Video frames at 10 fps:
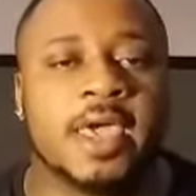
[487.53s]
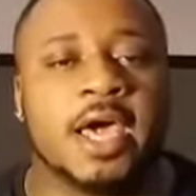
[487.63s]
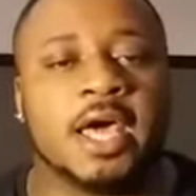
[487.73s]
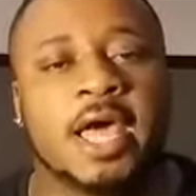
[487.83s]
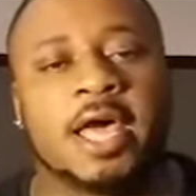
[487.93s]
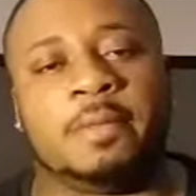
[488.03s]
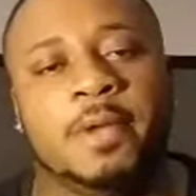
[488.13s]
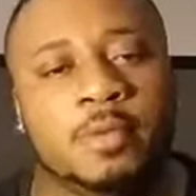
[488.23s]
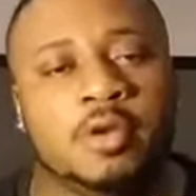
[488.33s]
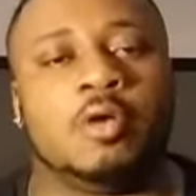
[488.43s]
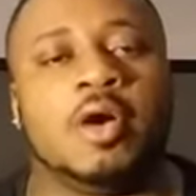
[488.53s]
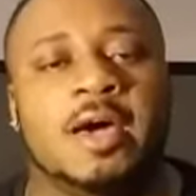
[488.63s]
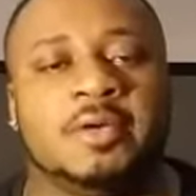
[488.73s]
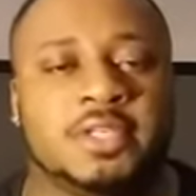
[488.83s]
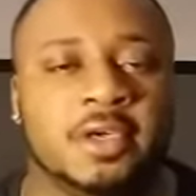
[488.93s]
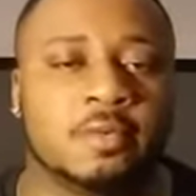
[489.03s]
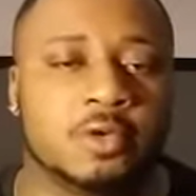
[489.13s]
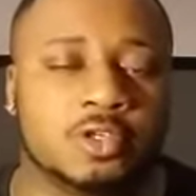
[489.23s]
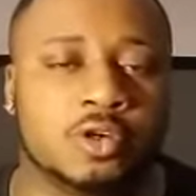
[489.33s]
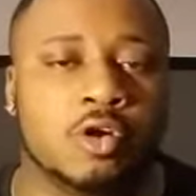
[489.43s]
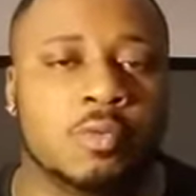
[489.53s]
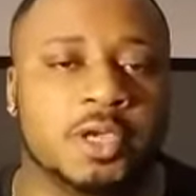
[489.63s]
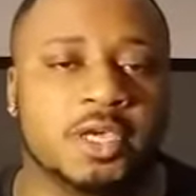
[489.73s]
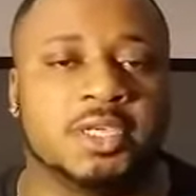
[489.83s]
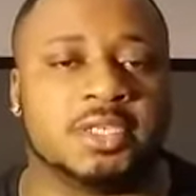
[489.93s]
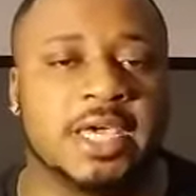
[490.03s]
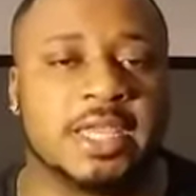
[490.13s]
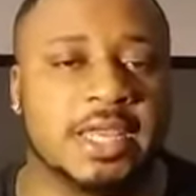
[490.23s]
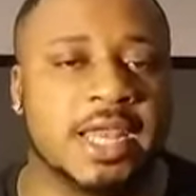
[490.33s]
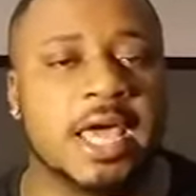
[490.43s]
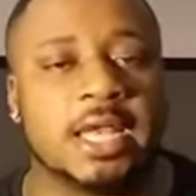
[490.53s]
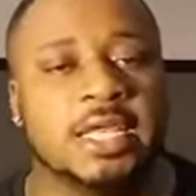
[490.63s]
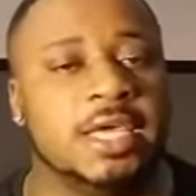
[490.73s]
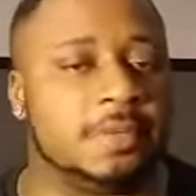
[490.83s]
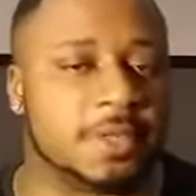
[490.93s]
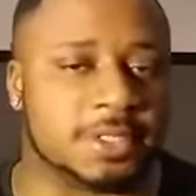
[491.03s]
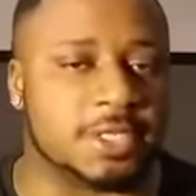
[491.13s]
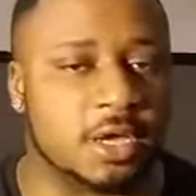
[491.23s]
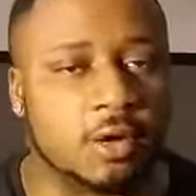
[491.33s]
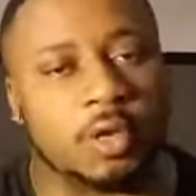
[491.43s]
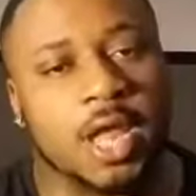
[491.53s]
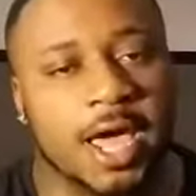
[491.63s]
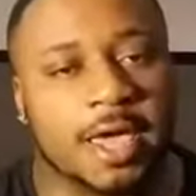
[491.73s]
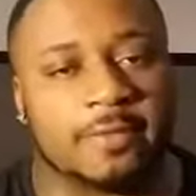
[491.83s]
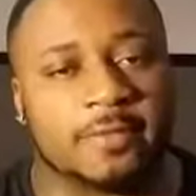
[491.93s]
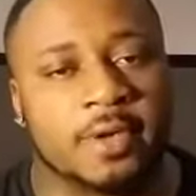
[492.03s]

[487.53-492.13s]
A lot of people don't have self-control because they did not live the single life.